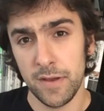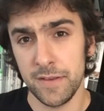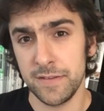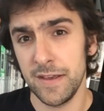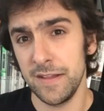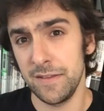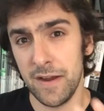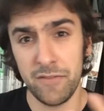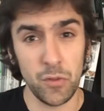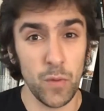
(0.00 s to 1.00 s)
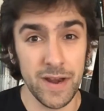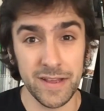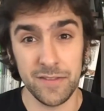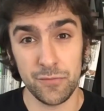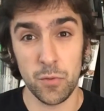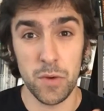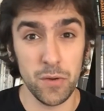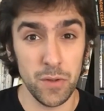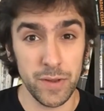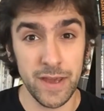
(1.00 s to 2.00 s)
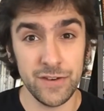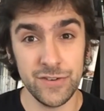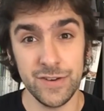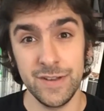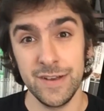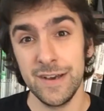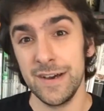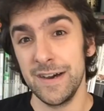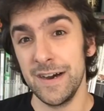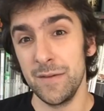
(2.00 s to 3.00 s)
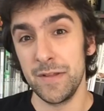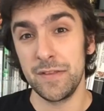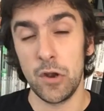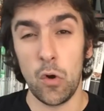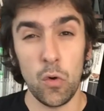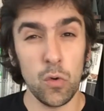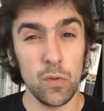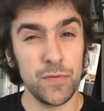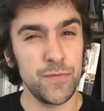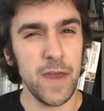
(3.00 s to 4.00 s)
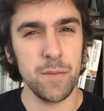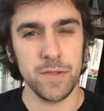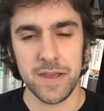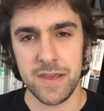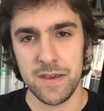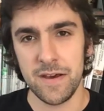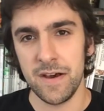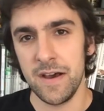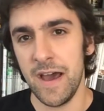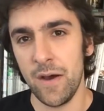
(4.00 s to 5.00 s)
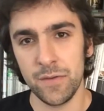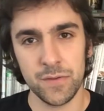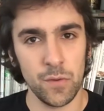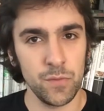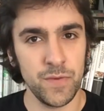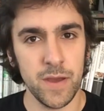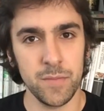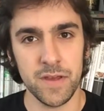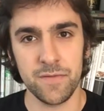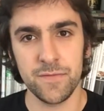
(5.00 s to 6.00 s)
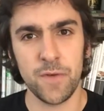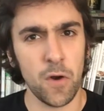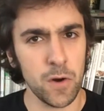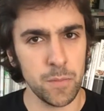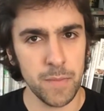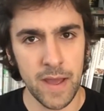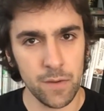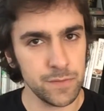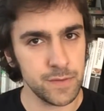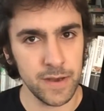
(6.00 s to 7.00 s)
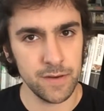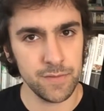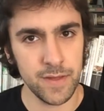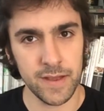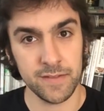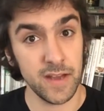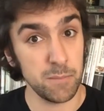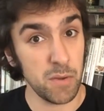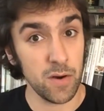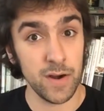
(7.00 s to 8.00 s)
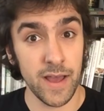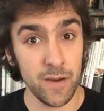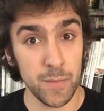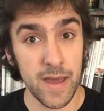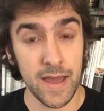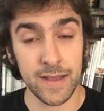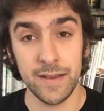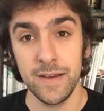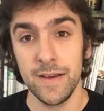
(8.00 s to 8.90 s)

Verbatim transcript: As I said, they're having the wedding in this remote location. It's an old family house, old family farmhouse kind of thing. It's got a barn out back.